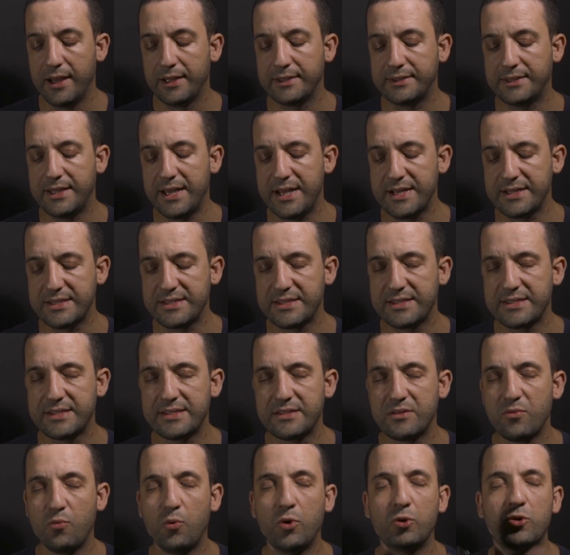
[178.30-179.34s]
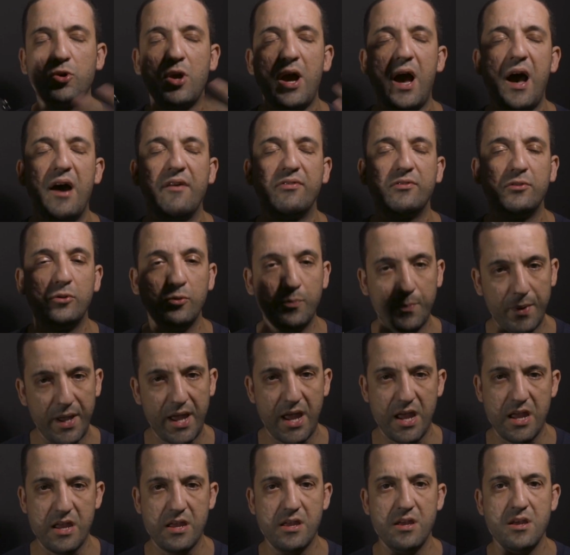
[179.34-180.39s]
that's what you have to
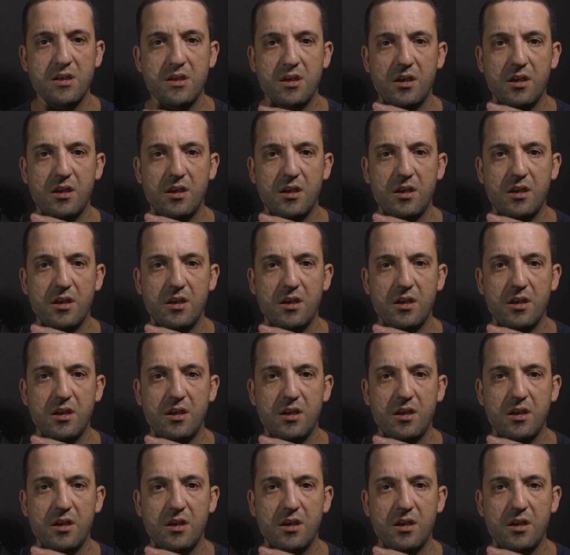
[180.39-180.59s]
pay